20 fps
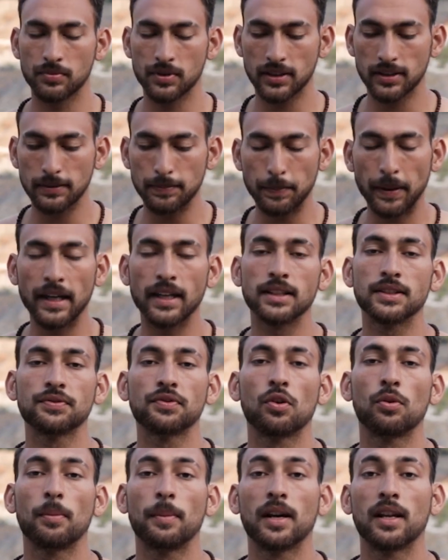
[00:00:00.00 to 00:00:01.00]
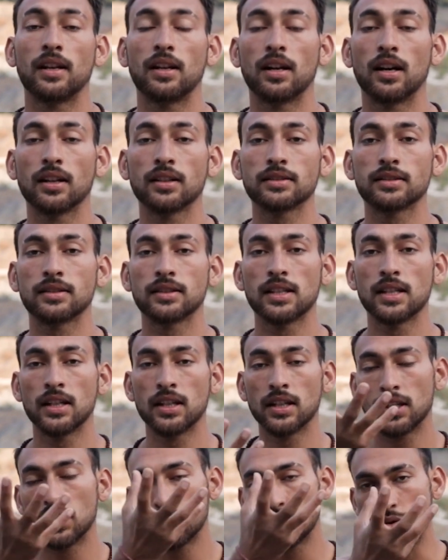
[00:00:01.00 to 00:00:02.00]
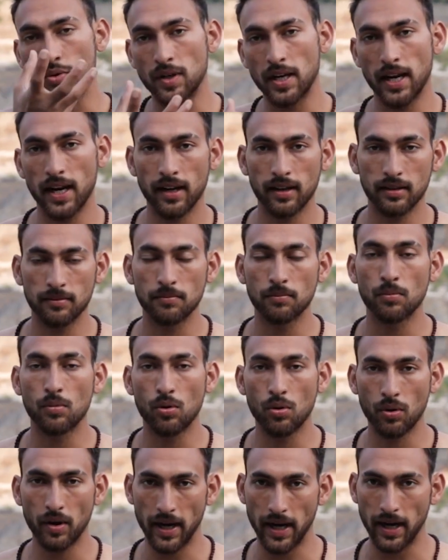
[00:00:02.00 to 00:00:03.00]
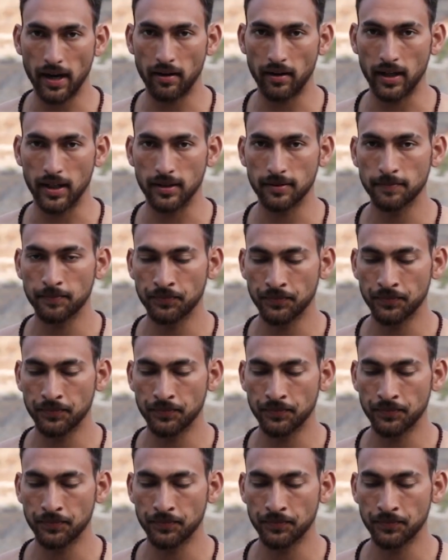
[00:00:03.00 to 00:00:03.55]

space for my lungs to take more air in.